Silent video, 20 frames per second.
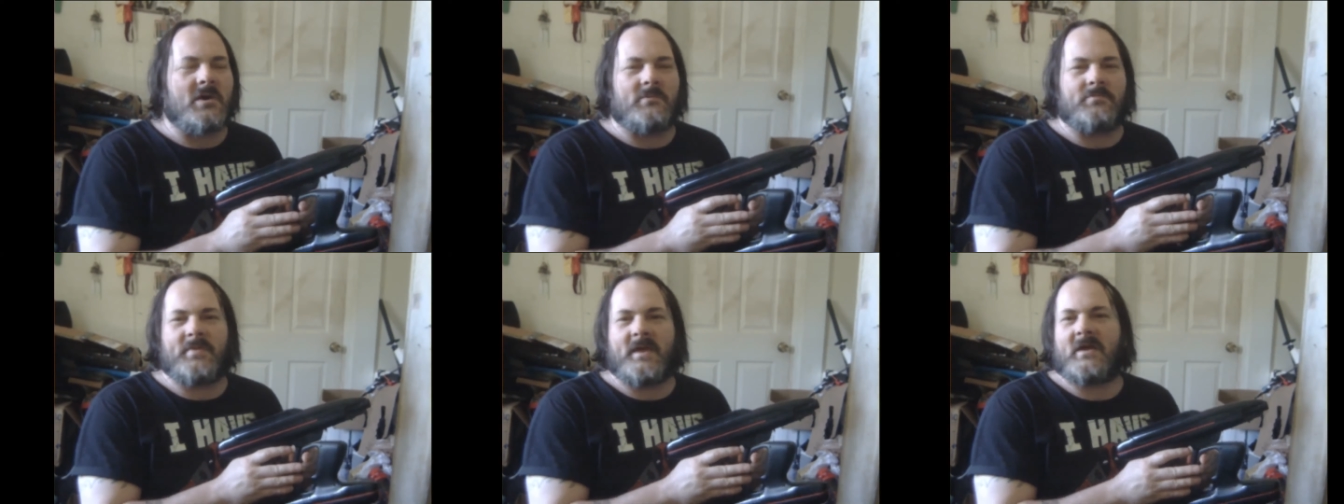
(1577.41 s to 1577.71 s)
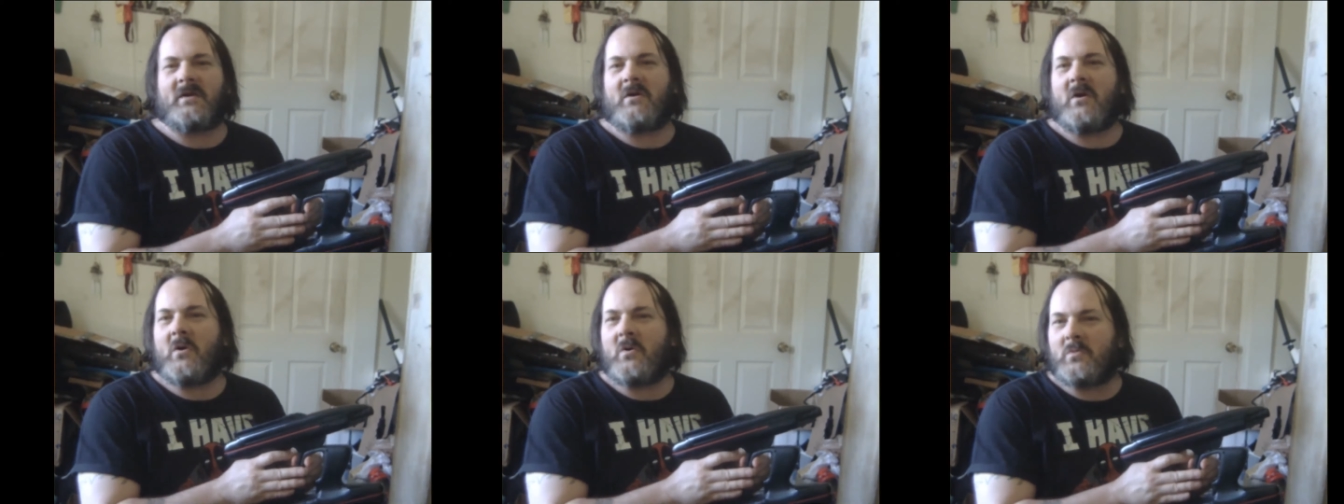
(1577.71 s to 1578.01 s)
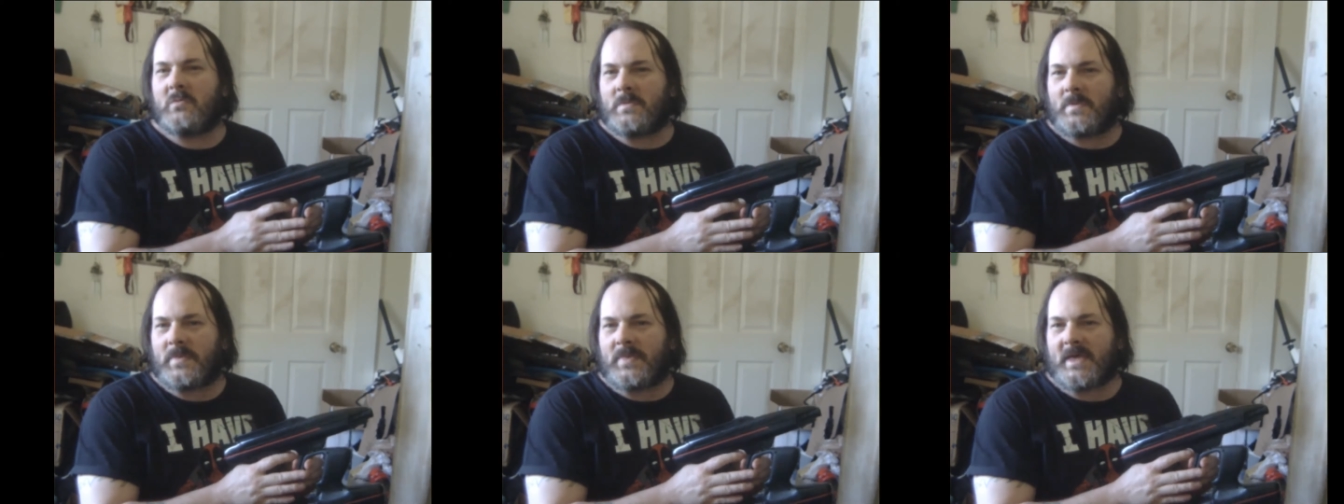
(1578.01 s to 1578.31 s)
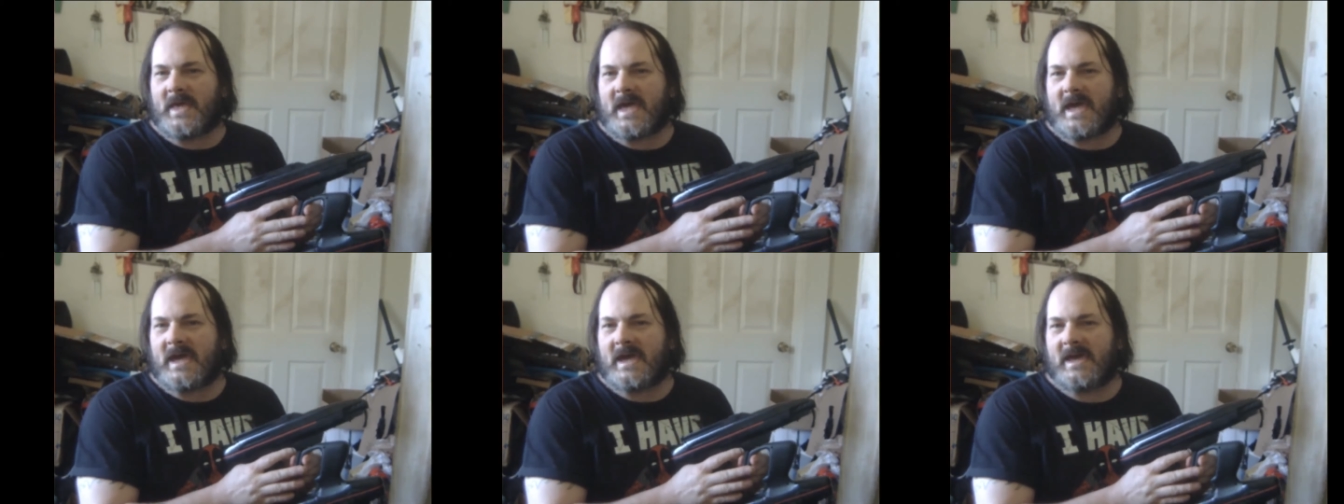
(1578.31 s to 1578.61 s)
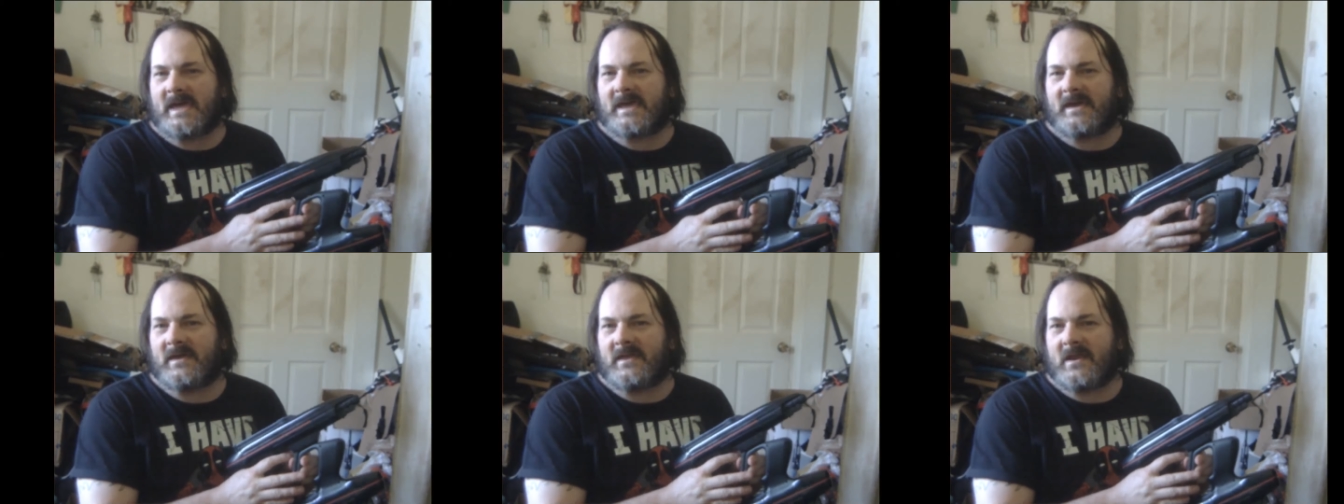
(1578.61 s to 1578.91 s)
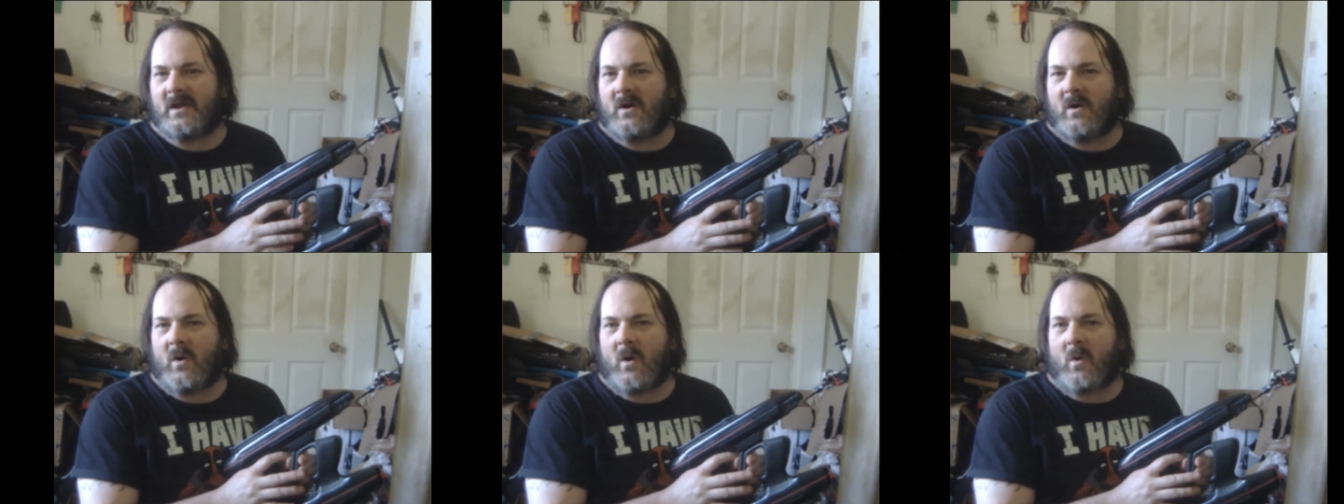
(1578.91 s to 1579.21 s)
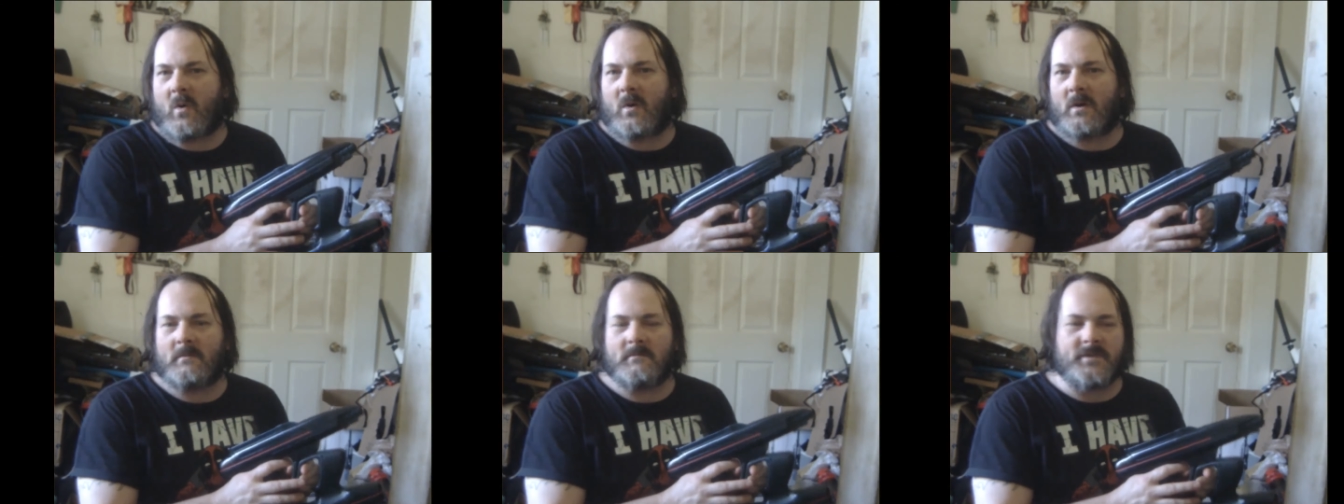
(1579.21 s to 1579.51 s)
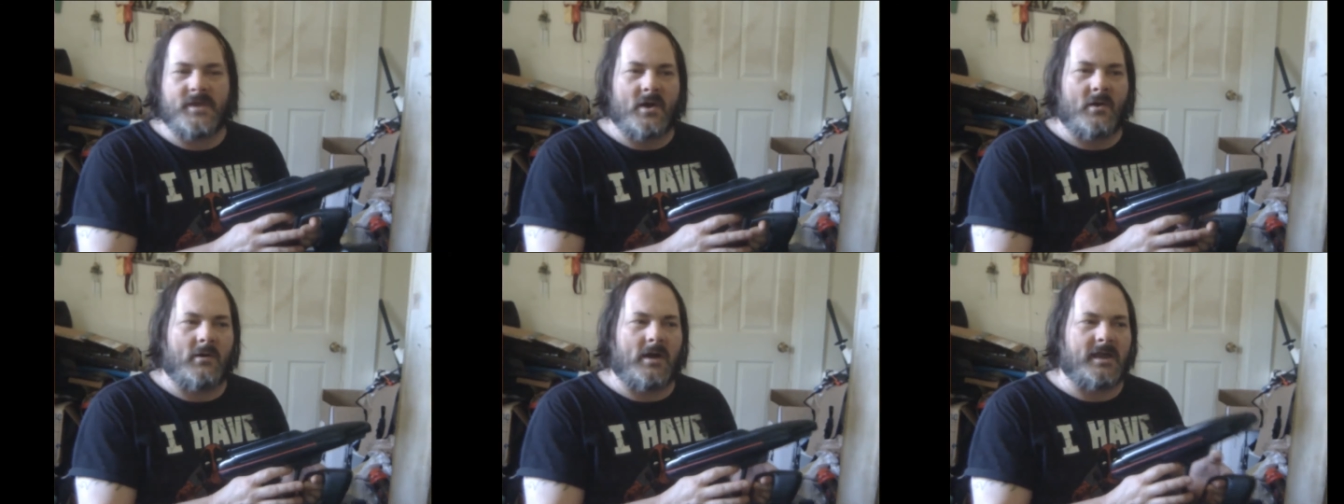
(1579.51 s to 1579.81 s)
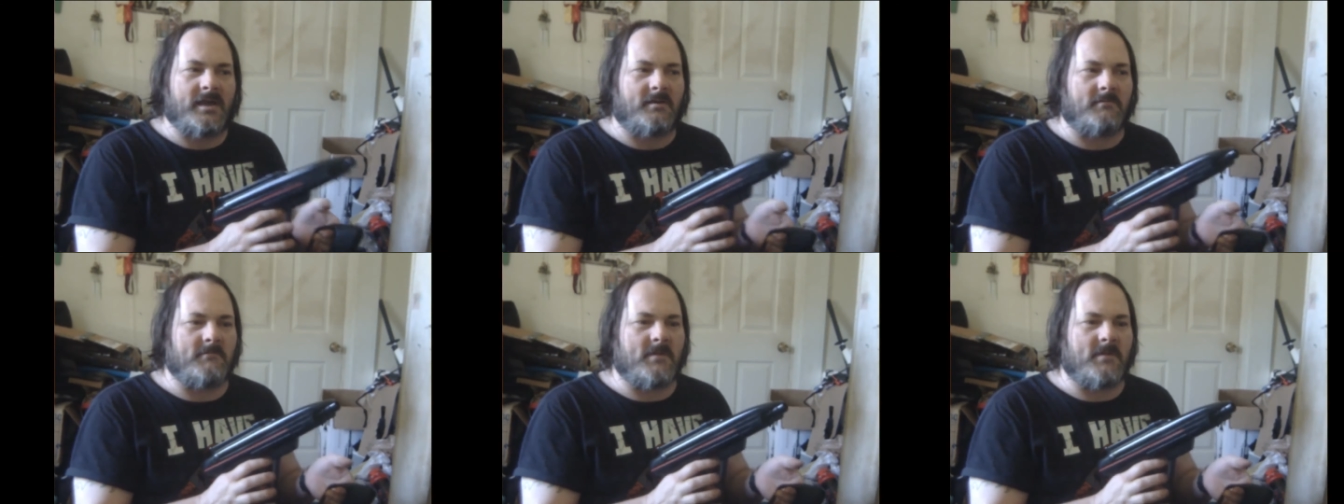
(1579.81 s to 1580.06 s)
their own thing, or like